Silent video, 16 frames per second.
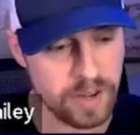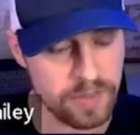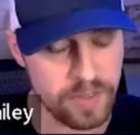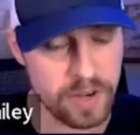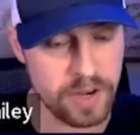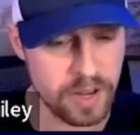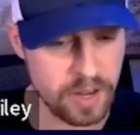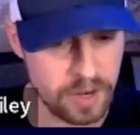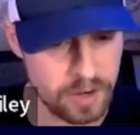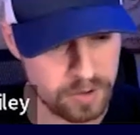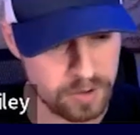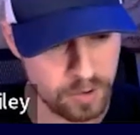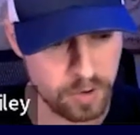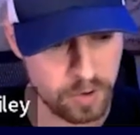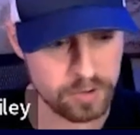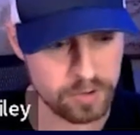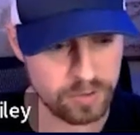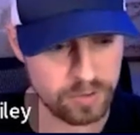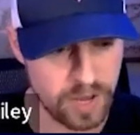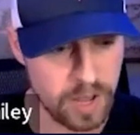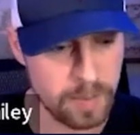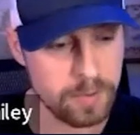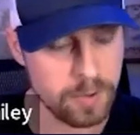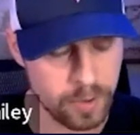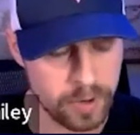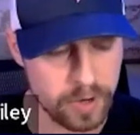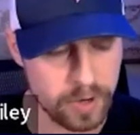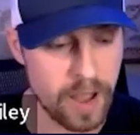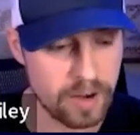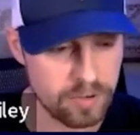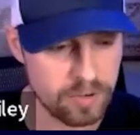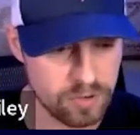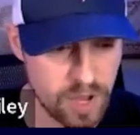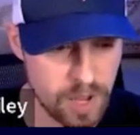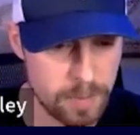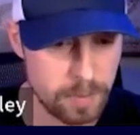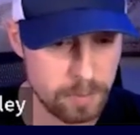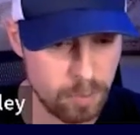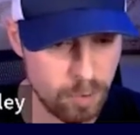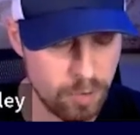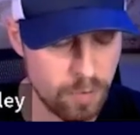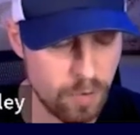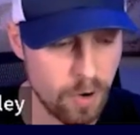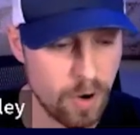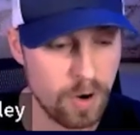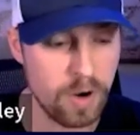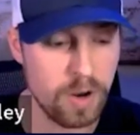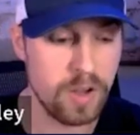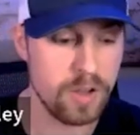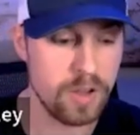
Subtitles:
and then in your interaction type in Provar,